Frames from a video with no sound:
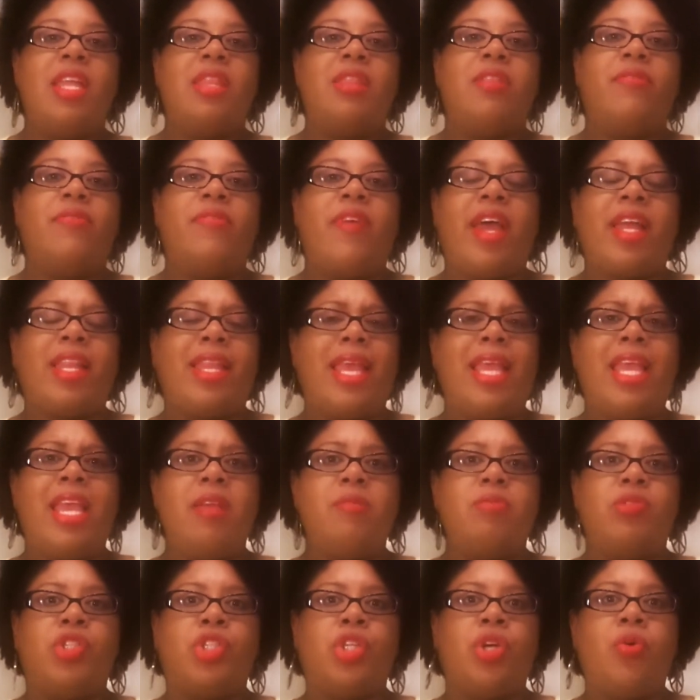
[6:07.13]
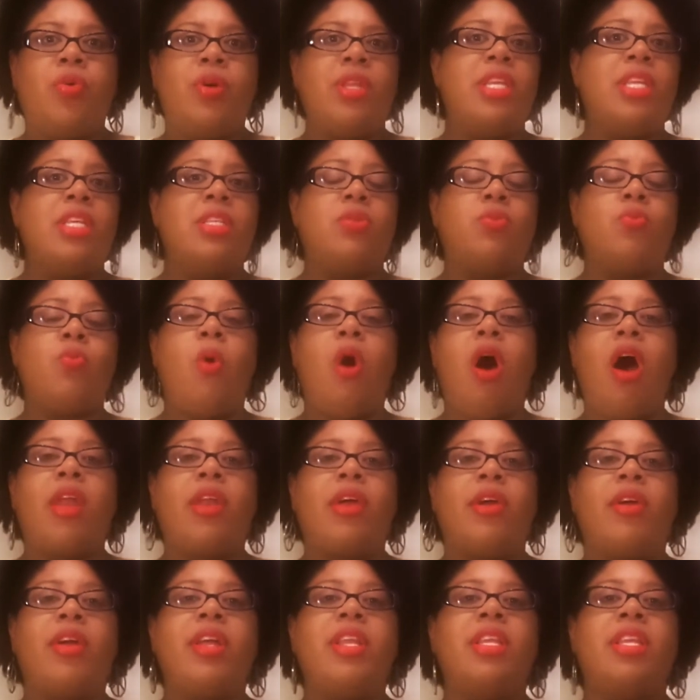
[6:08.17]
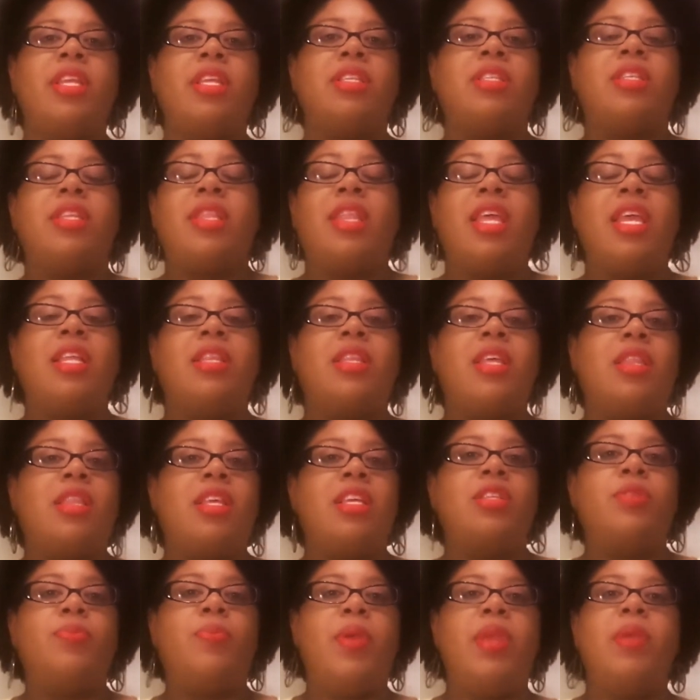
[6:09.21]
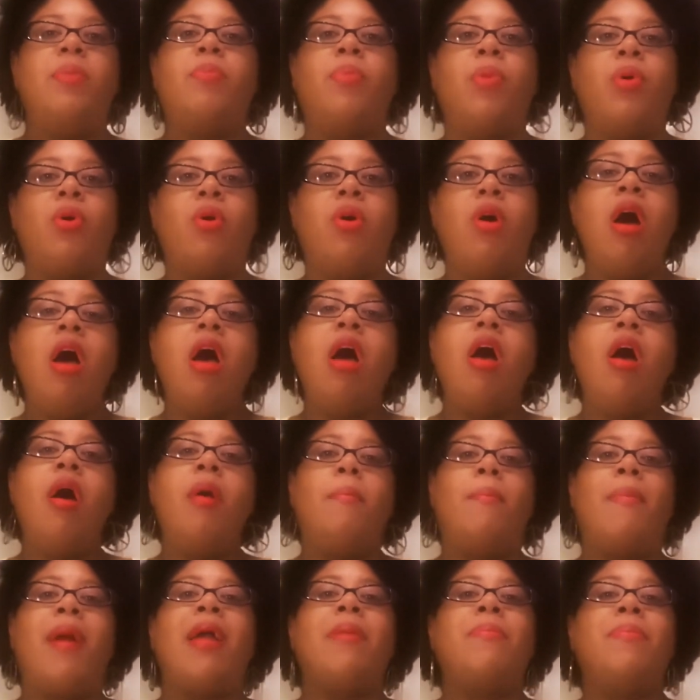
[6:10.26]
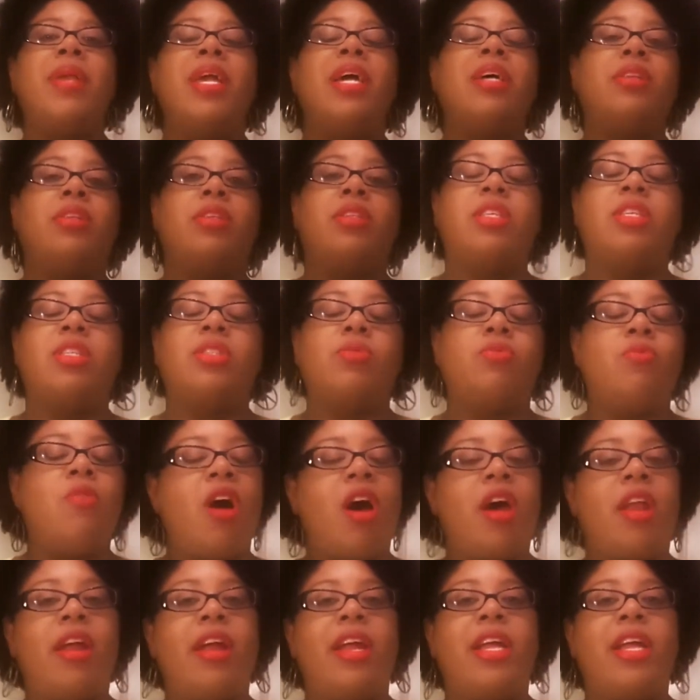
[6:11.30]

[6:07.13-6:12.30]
and the fact they keep showing this water and just think that these people might be under this water.